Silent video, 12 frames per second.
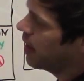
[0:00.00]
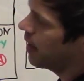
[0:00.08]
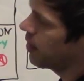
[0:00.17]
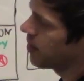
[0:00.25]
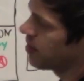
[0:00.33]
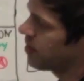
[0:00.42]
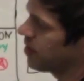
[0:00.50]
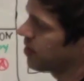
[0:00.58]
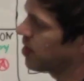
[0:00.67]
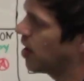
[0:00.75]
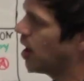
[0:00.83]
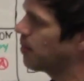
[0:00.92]
this
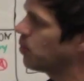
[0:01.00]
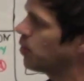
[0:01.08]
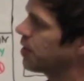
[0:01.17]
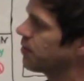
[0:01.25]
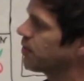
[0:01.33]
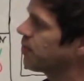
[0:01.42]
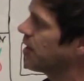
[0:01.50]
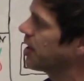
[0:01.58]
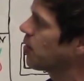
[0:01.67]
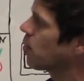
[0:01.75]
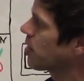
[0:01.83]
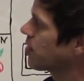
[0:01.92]
common way of
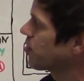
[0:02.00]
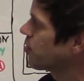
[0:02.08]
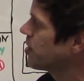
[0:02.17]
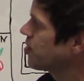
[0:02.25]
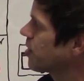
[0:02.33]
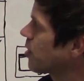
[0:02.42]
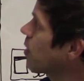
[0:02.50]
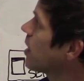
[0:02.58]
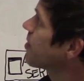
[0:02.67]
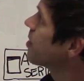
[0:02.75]
defining orchestration across